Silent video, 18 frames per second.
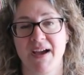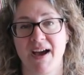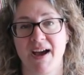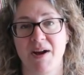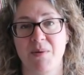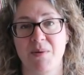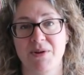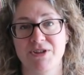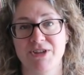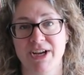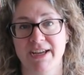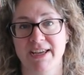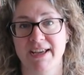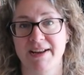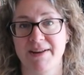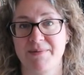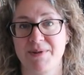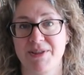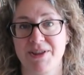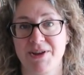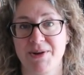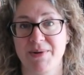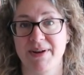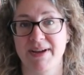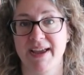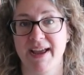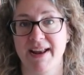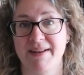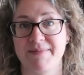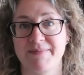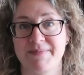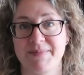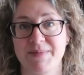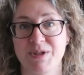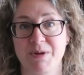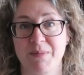I will check in with you again
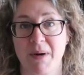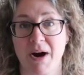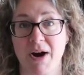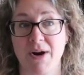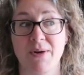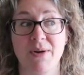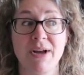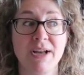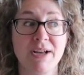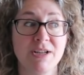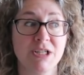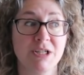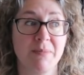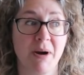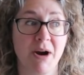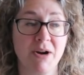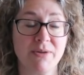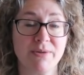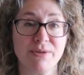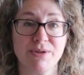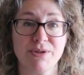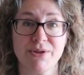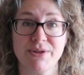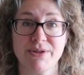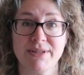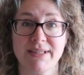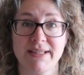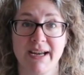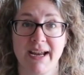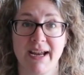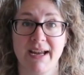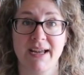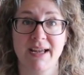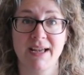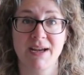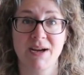tomorrow. Tomorrow's
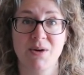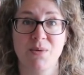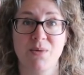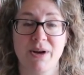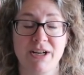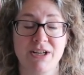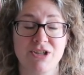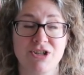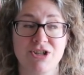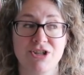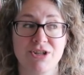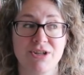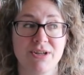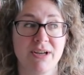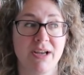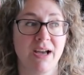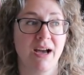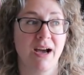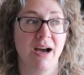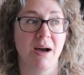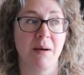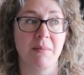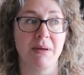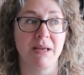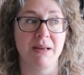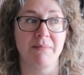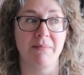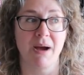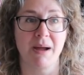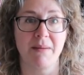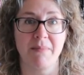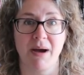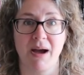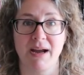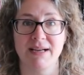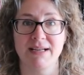Thursday, which um, in my
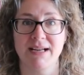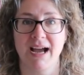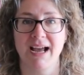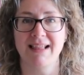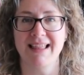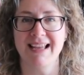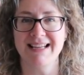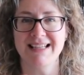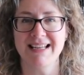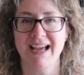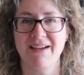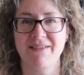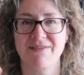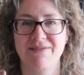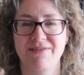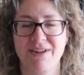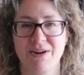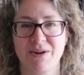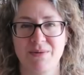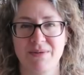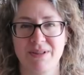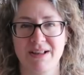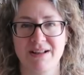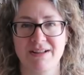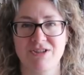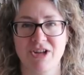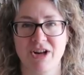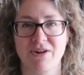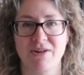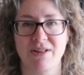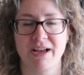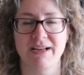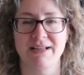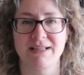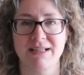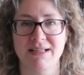mind, I like to have, you know, little general
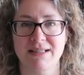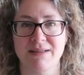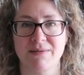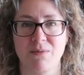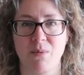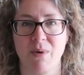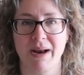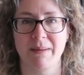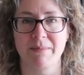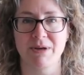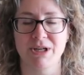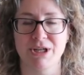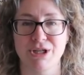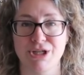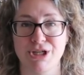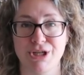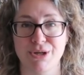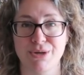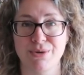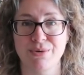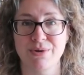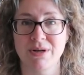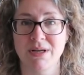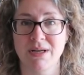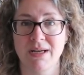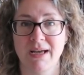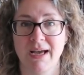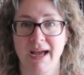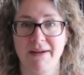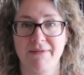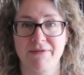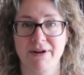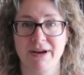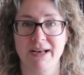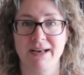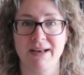ideas of what I'm going to do
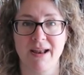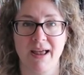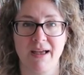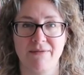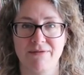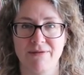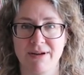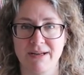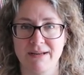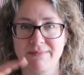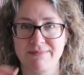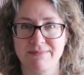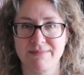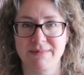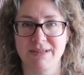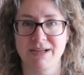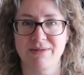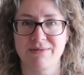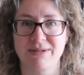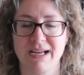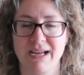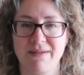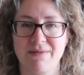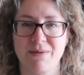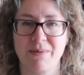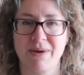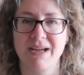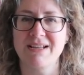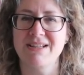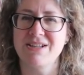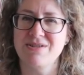every every you know, day of the week.